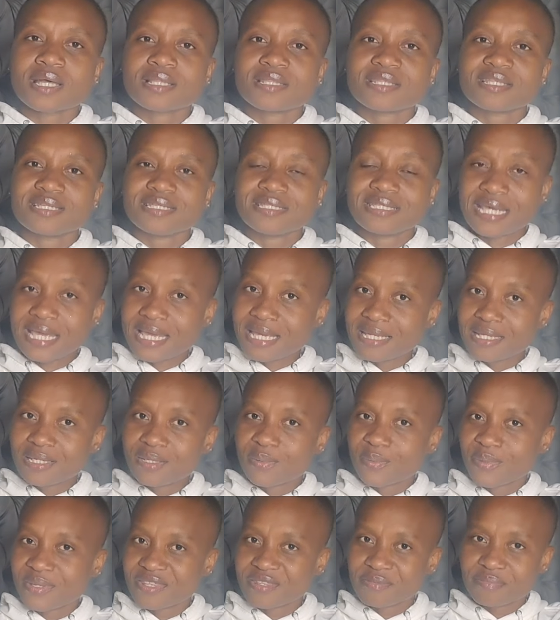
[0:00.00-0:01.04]
the day
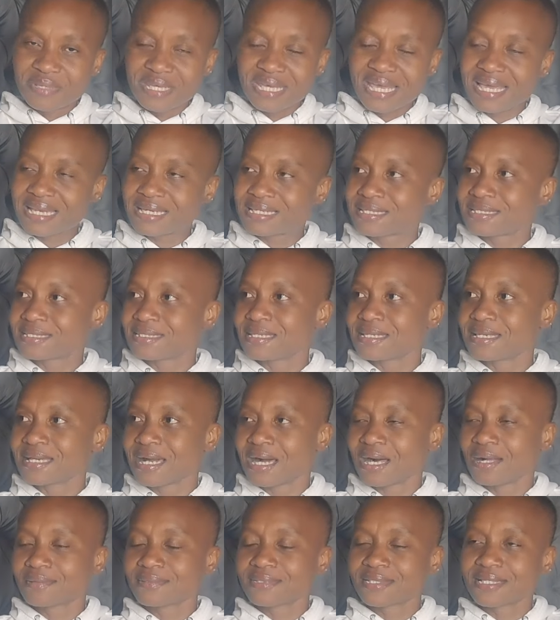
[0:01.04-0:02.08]
with me and seeing
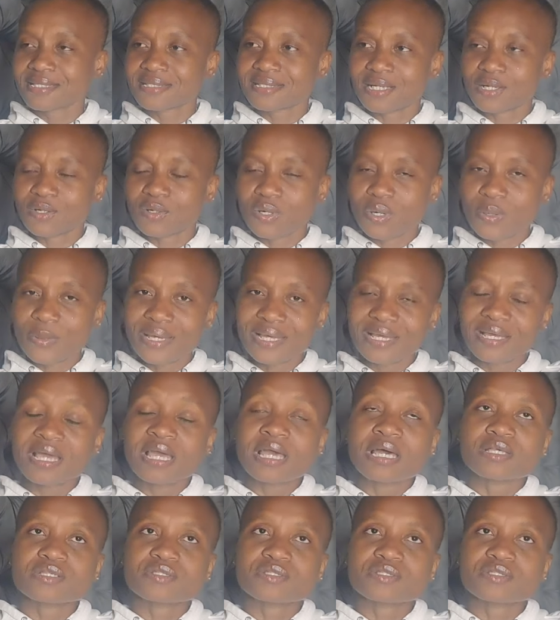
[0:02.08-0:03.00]
how things are going.